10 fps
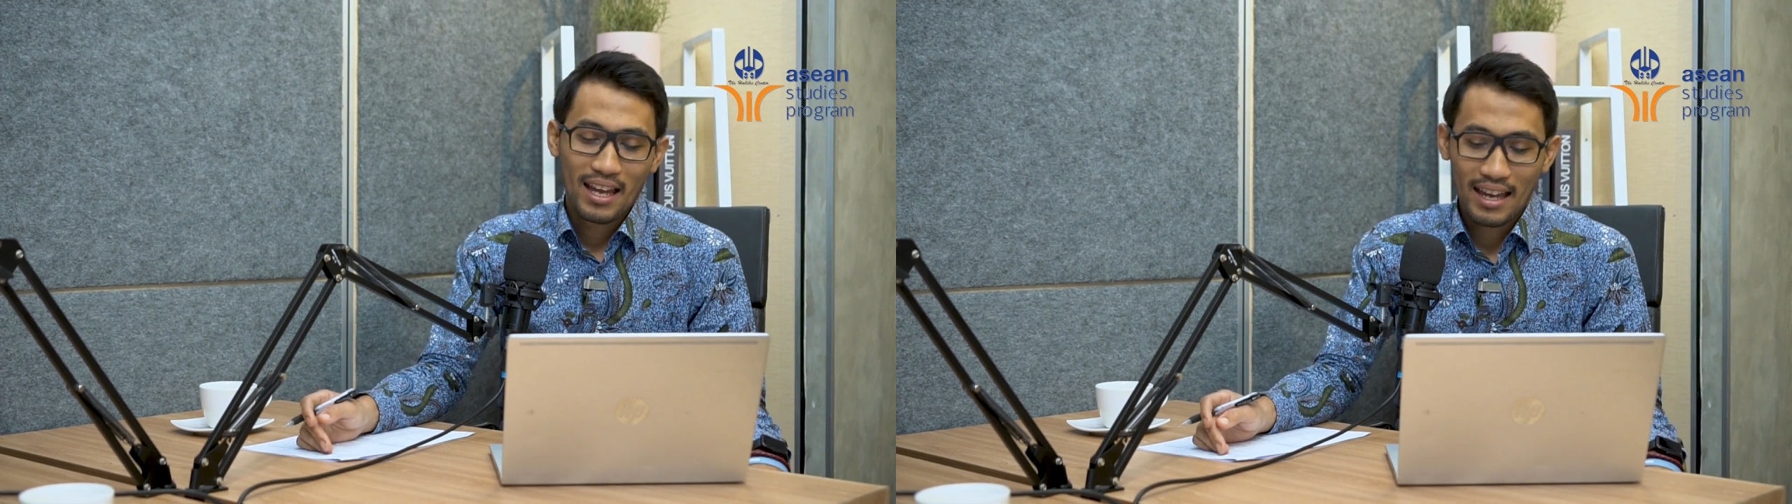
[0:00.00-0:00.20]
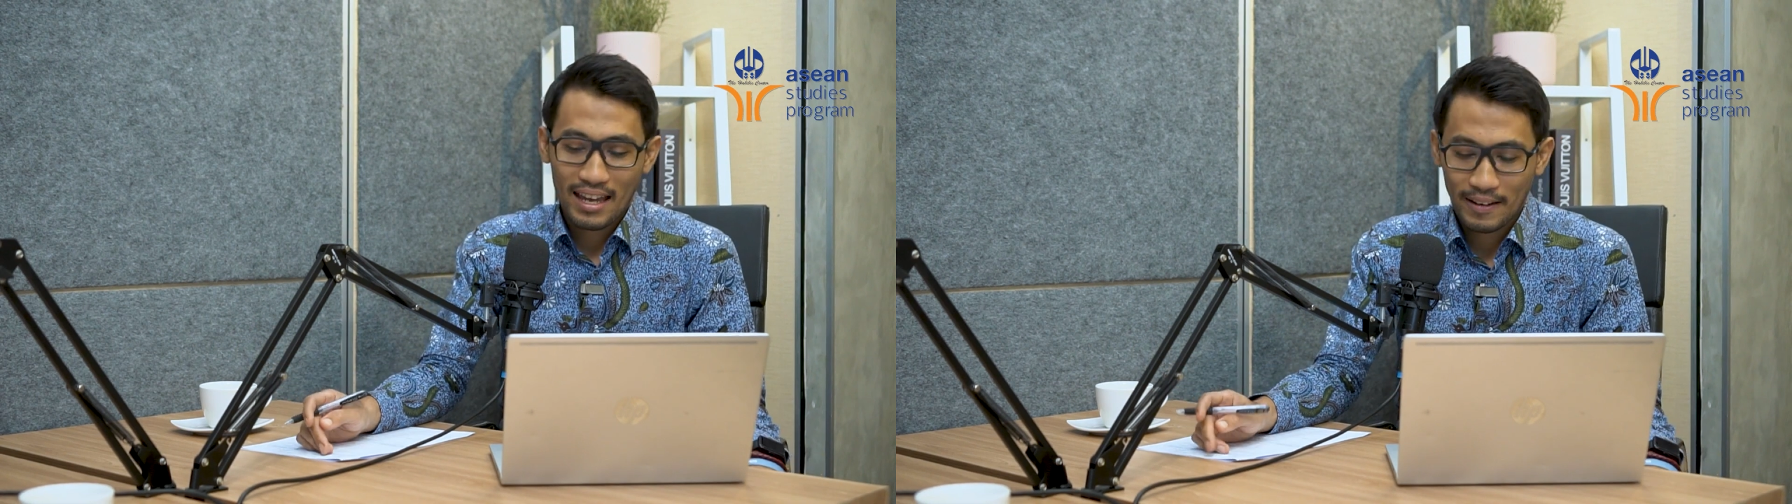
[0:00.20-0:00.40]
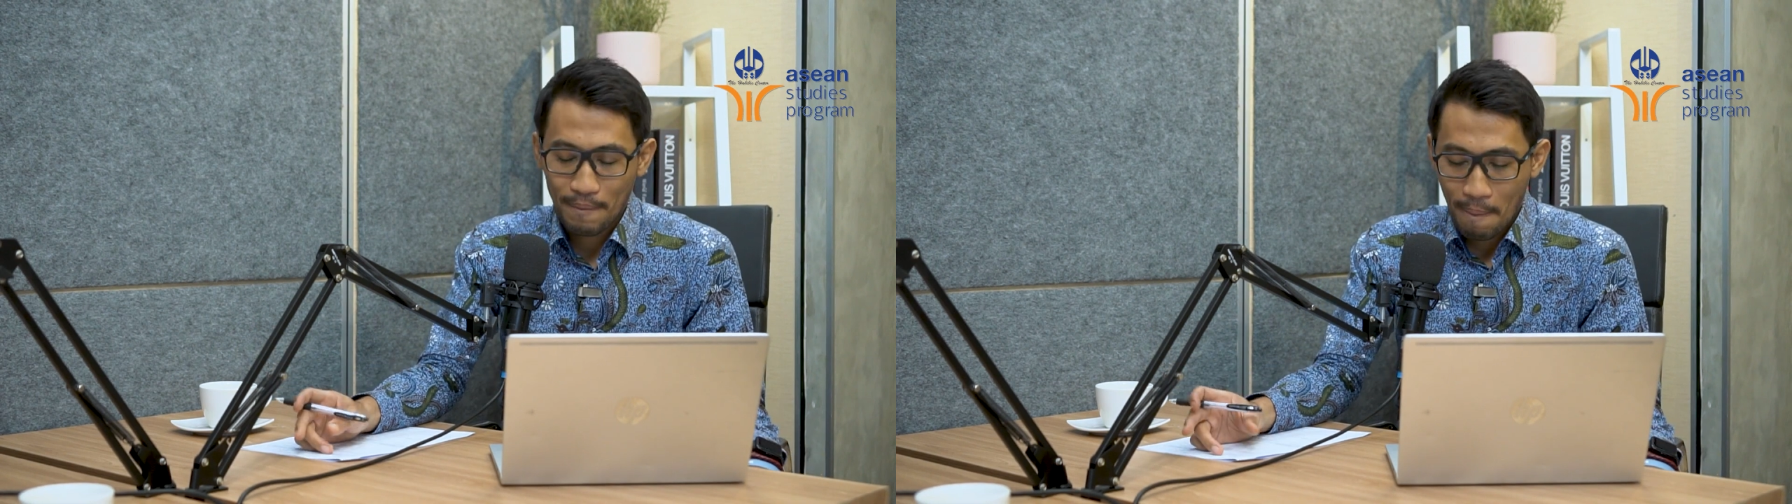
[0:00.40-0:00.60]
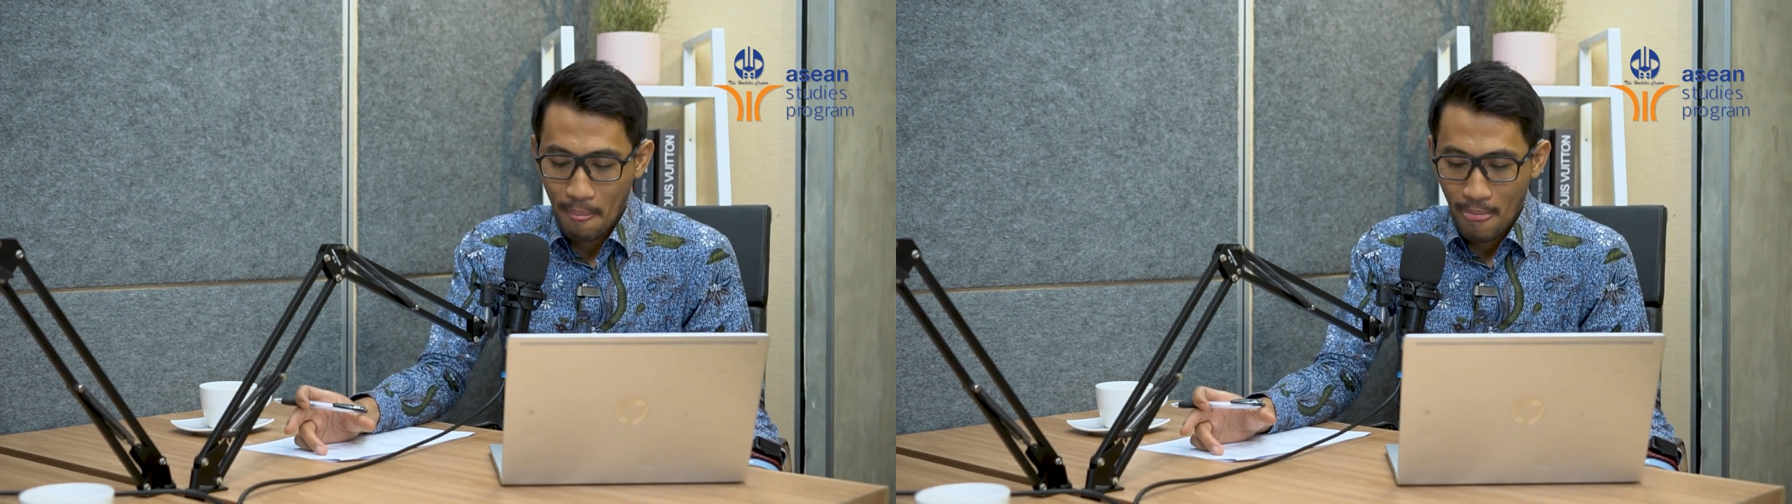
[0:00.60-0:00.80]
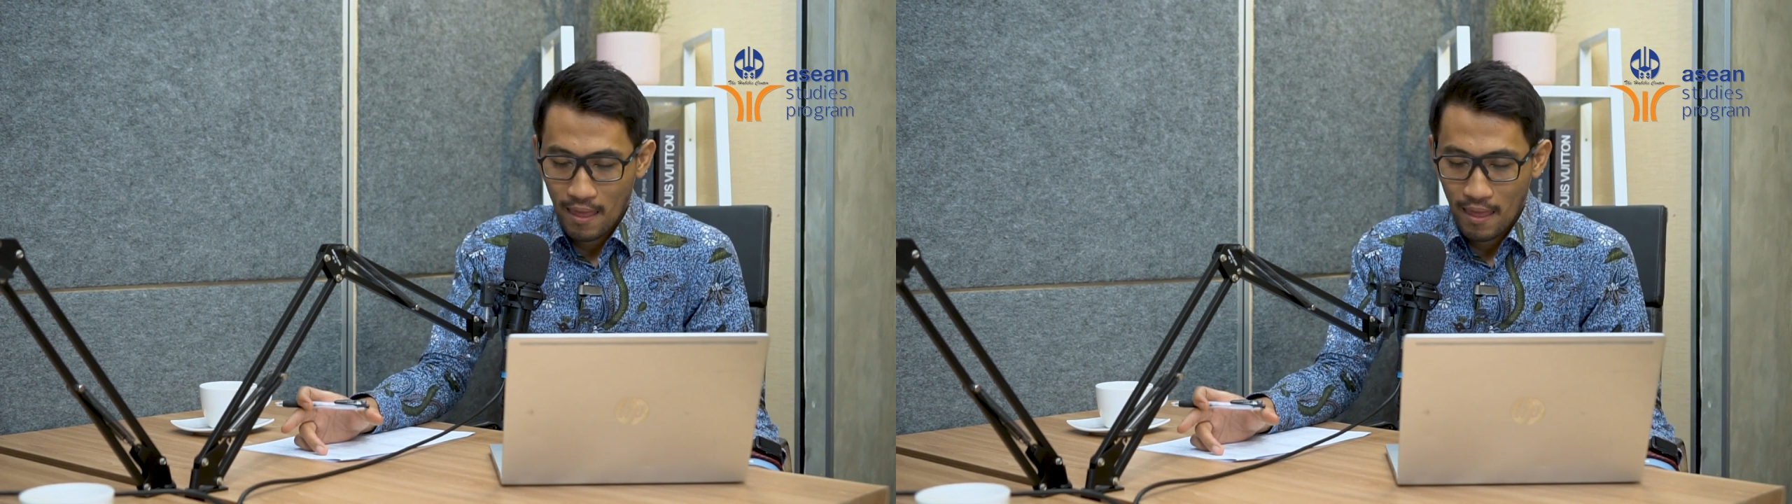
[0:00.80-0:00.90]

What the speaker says: And